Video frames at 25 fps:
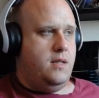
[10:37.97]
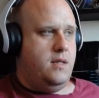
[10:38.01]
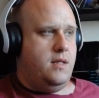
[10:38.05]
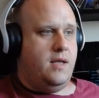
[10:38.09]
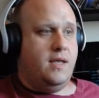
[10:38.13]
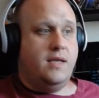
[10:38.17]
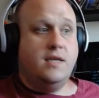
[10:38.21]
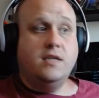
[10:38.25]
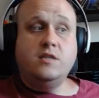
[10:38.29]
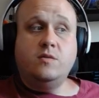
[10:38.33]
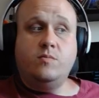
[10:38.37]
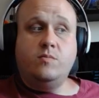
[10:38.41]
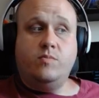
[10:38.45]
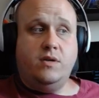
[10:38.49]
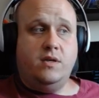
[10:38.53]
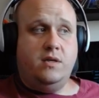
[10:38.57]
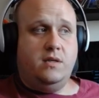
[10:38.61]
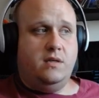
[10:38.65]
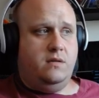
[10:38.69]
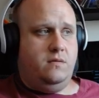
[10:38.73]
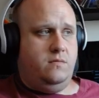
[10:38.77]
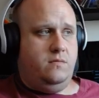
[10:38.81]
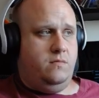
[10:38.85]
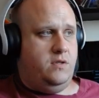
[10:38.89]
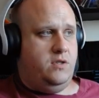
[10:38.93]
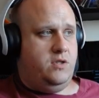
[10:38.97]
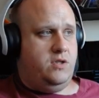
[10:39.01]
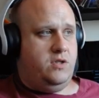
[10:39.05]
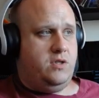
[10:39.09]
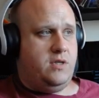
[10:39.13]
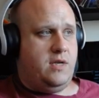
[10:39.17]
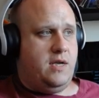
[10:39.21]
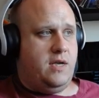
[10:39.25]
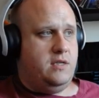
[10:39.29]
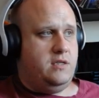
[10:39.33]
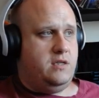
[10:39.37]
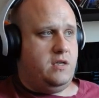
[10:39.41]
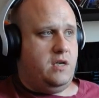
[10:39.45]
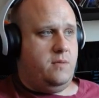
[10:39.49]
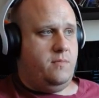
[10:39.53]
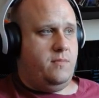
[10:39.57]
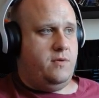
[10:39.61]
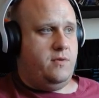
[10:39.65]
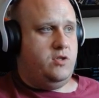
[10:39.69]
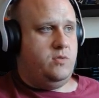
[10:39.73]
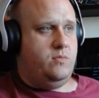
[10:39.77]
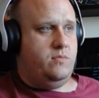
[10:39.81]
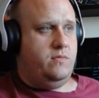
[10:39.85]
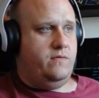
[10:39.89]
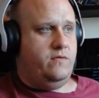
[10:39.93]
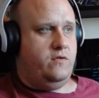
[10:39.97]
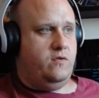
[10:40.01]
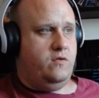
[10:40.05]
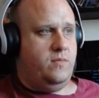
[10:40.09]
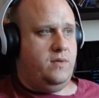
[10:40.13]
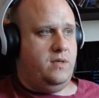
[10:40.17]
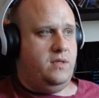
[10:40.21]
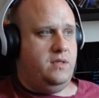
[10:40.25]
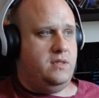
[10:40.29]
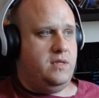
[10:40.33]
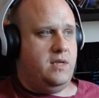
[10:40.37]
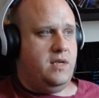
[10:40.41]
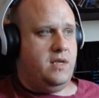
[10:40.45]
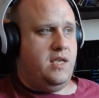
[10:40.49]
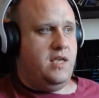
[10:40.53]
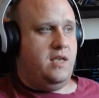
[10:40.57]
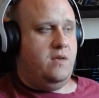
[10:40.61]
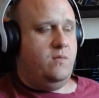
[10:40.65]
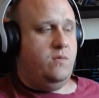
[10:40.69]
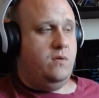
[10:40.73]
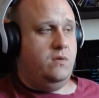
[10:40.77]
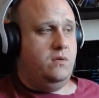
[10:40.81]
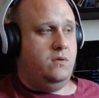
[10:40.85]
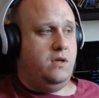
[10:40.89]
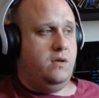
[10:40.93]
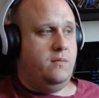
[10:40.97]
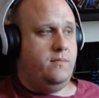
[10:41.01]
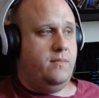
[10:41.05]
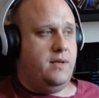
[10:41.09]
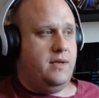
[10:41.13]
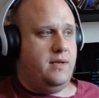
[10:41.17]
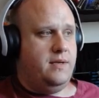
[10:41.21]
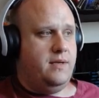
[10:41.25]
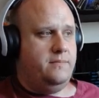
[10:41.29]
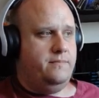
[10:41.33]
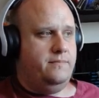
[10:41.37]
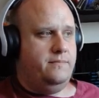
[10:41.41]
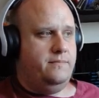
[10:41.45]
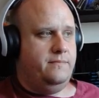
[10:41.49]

Now he is a breeder, which, as I mentioned before, means that he will come back.